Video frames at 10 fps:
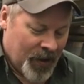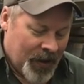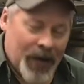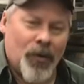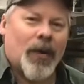
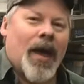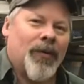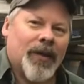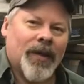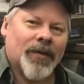And I'm okay
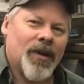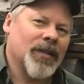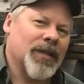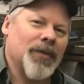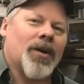with it. As long
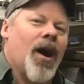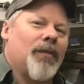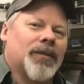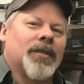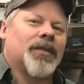as I'm
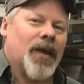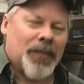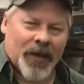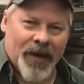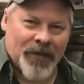accomplishing
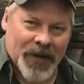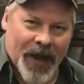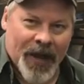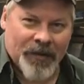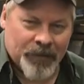something every
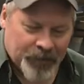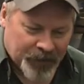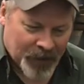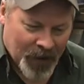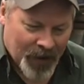day,
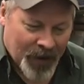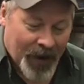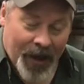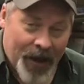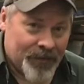
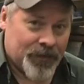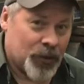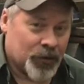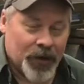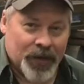I have
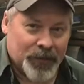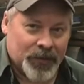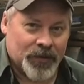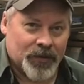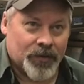three
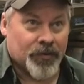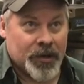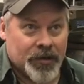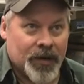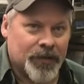transmissions
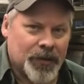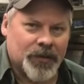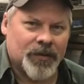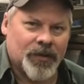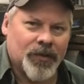
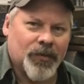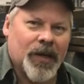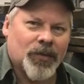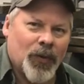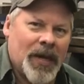to do
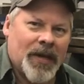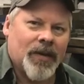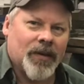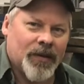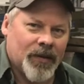next
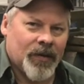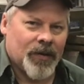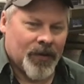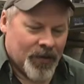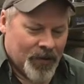week.
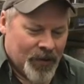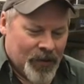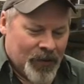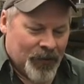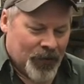
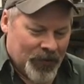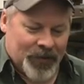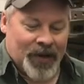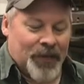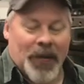This is
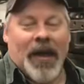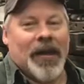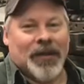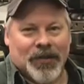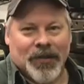going to
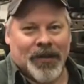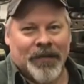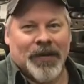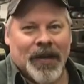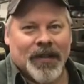pay instant
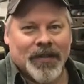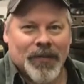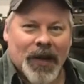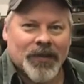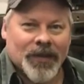dividends.
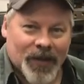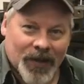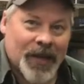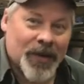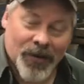I'm actually going
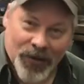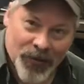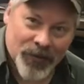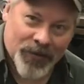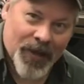to get to
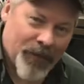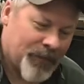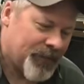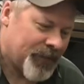use them.